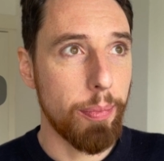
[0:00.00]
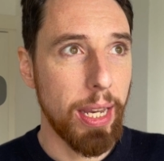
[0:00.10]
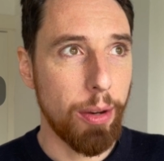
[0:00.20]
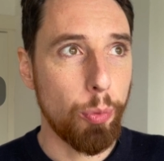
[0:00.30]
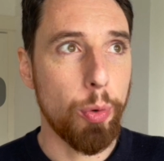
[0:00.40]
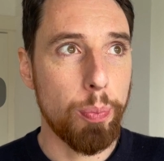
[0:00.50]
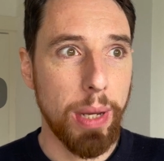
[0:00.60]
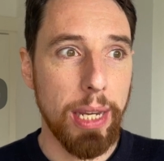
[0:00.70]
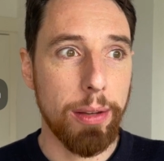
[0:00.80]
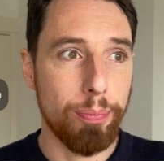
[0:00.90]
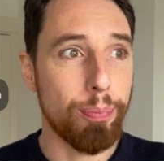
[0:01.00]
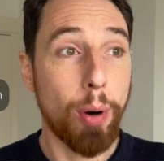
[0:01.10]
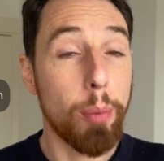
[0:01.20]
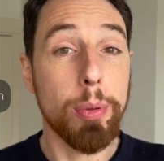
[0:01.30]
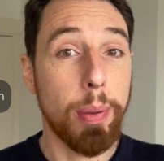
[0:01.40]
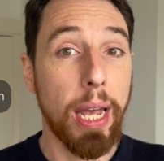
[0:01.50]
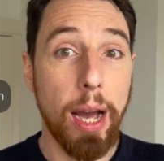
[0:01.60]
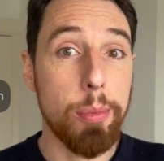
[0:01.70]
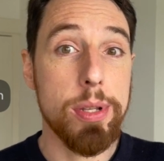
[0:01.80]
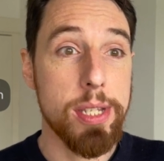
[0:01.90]
it would be probably,
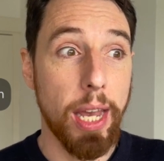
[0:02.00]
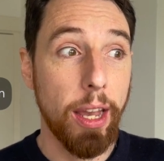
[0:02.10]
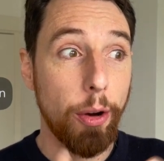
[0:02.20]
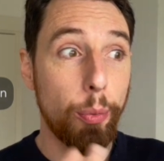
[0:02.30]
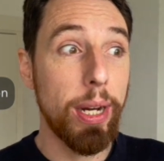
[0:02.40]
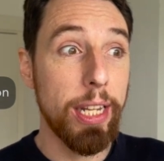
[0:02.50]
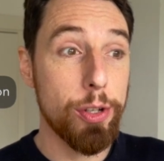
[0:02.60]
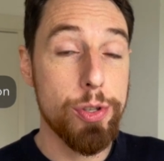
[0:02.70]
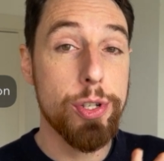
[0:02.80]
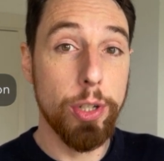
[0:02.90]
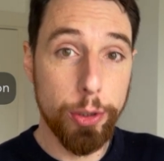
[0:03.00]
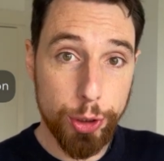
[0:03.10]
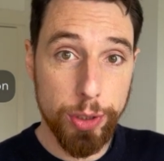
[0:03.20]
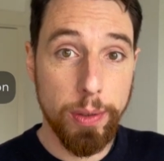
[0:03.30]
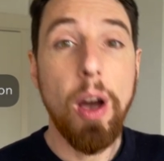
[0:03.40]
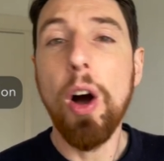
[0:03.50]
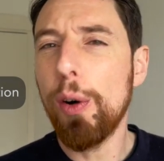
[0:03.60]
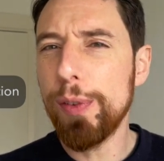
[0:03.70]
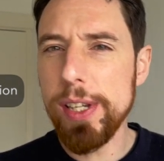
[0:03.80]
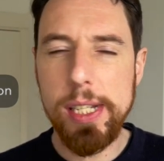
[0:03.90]
I would say, a really good solution.
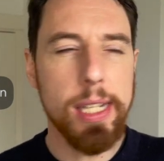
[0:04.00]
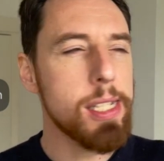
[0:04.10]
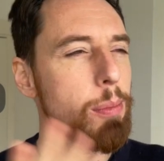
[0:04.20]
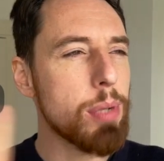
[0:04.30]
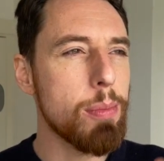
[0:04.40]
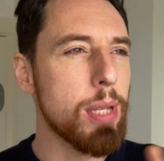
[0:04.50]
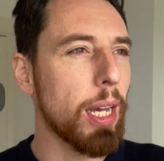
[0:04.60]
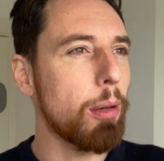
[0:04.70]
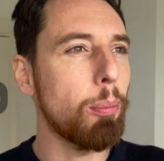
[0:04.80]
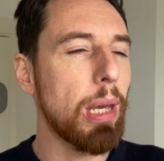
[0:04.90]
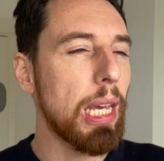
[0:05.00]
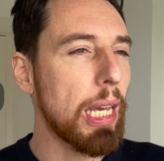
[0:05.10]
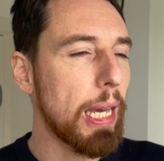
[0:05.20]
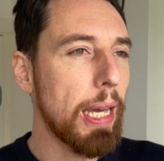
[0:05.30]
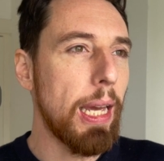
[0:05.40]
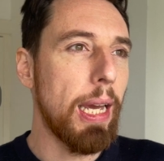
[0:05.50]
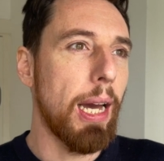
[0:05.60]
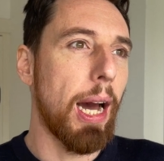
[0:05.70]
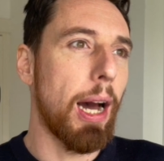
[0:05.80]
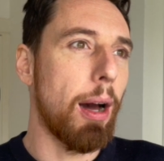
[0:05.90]
Obviously, sometimes that can be
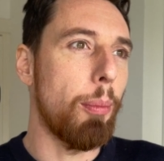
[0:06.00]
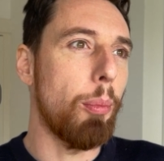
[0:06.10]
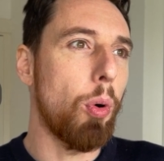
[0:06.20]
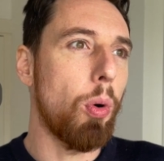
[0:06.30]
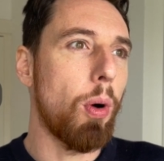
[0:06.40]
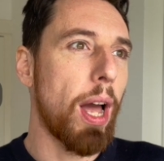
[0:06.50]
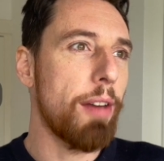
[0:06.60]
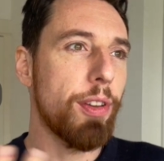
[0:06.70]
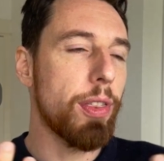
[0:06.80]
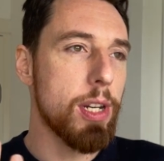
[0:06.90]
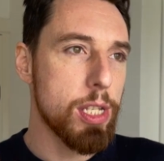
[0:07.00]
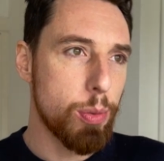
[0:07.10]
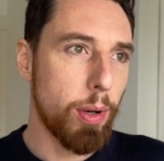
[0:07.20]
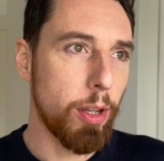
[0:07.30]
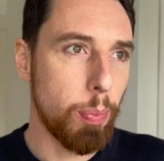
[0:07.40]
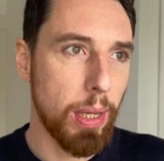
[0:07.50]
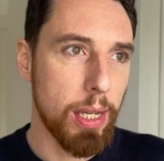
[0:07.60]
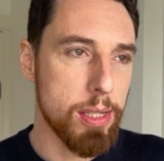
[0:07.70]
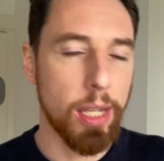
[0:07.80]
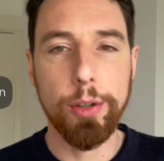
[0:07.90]
more effort than it's worth,
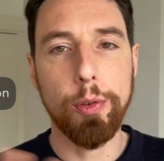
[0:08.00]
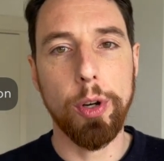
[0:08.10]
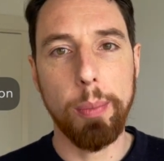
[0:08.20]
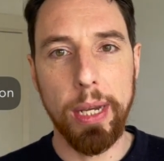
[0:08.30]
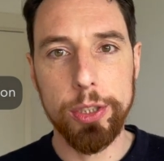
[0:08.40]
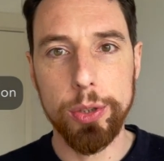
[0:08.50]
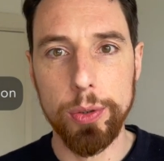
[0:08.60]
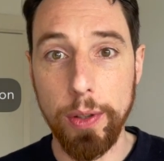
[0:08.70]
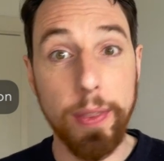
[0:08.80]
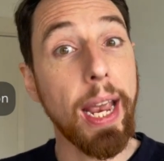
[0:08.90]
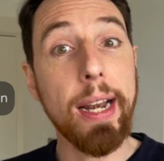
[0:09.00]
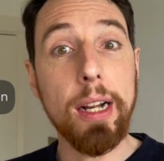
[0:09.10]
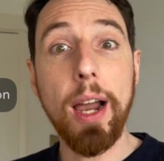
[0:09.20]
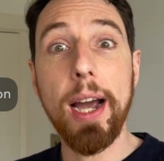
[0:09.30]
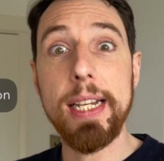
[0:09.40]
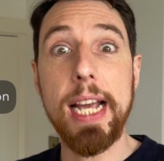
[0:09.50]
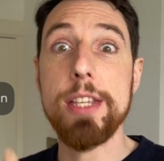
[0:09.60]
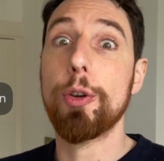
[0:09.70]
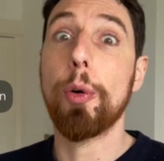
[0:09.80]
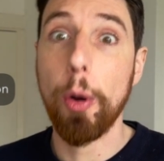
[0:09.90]
because then you've got to make sure that the end client has
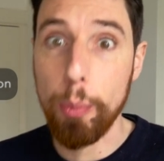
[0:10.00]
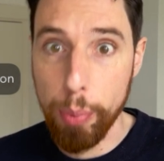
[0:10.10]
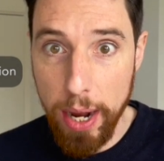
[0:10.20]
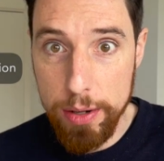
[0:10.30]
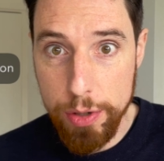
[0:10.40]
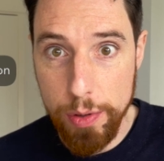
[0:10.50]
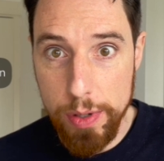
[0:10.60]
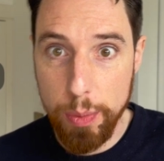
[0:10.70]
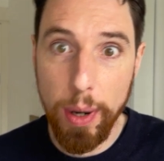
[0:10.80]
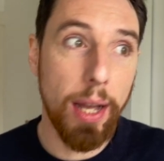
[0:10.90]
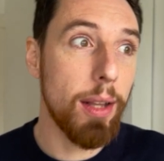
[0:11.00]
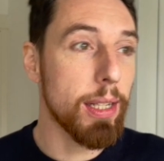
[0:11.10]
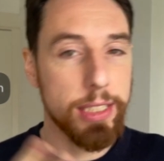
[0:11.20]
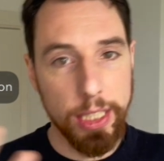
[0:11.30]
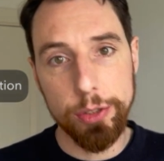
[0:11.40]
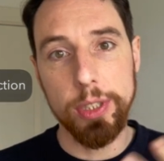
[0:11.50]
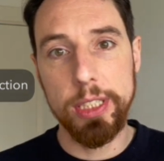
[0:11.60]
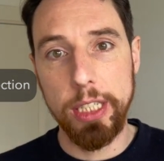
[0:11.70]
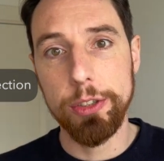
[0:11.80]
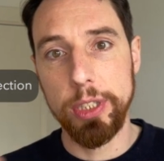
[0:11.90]
a Chrome browser as well, etc.,
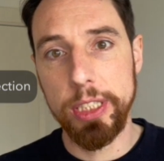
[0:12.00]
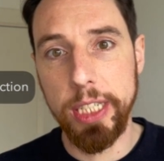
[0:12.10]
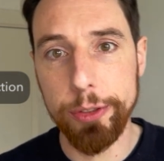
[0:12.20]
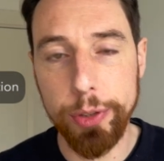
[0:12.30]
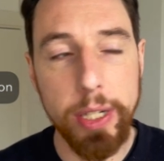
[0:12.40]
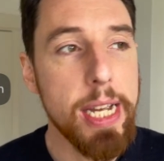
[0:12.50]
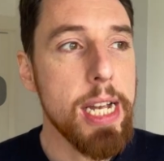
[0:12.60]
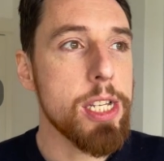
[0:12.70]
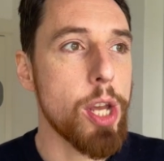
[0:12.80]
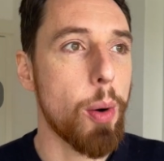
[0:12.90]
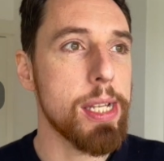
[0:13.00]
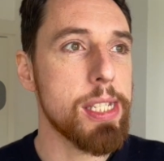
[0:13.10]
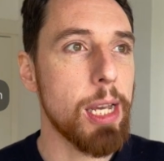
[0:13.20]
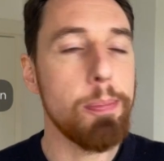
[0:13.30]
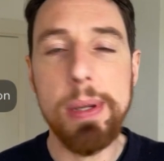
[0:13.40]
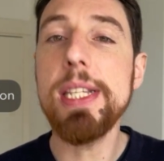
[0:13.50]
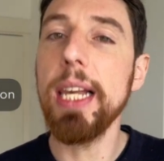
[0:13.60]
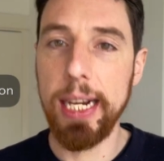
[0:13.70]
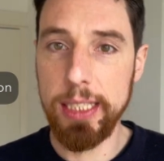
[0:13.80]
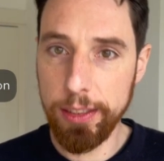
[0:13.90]
etc., etc. So I'd say be
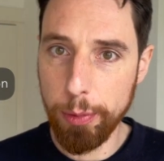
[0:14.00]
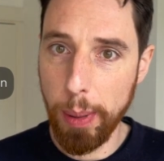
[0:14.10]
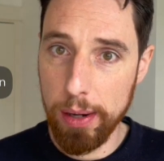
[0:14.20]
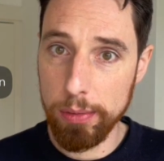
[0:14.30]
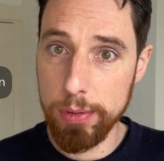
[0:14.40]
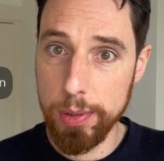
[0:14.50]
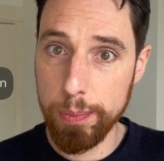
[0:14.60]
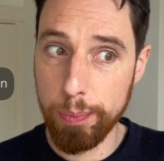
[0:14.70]
selective about